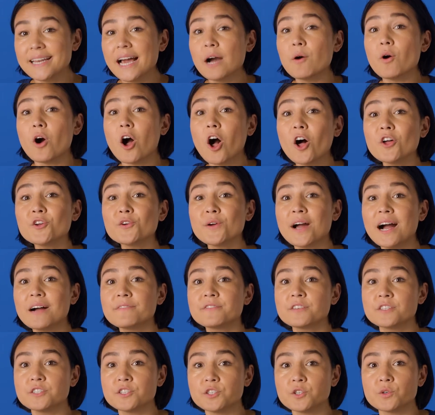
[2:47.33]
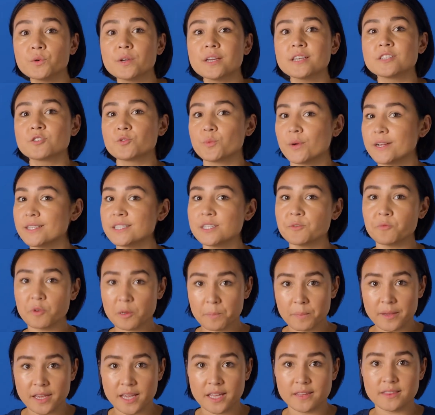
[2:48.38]
Now, all you have to do is rinse and
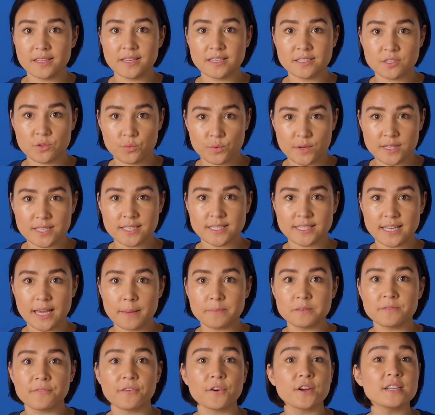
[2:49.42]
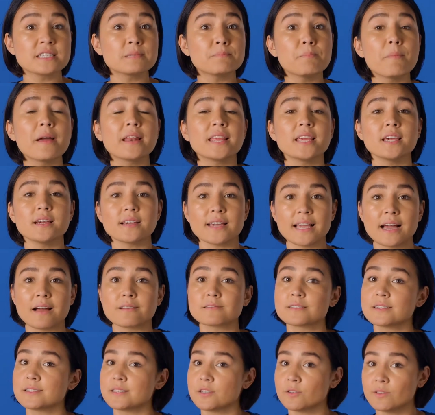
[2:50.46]
repeat these three steps for as many
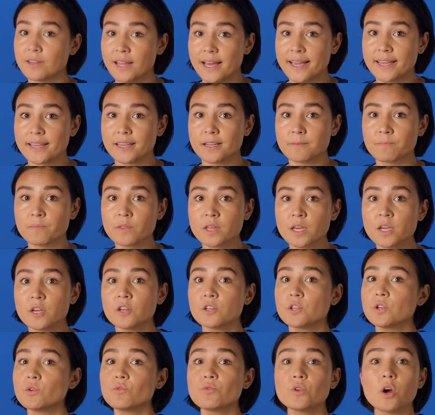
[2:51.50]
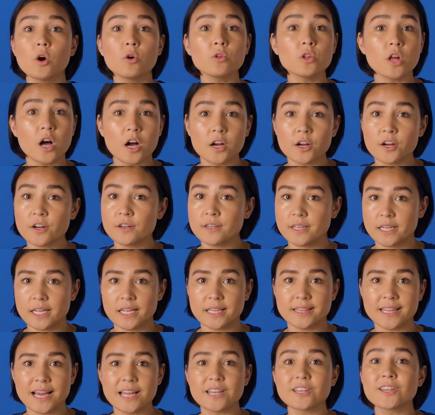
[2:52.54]
accounts as you'd like. You no longer
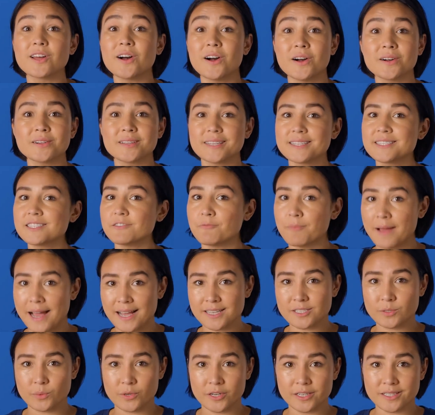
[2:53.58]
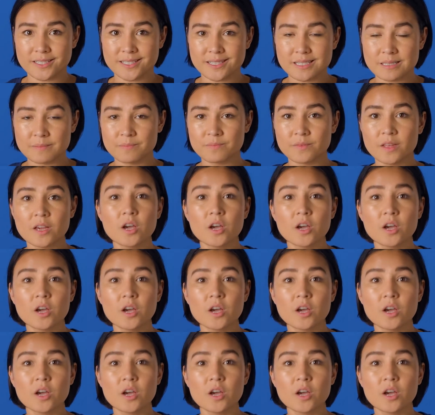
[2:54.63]
need that long list of passwords.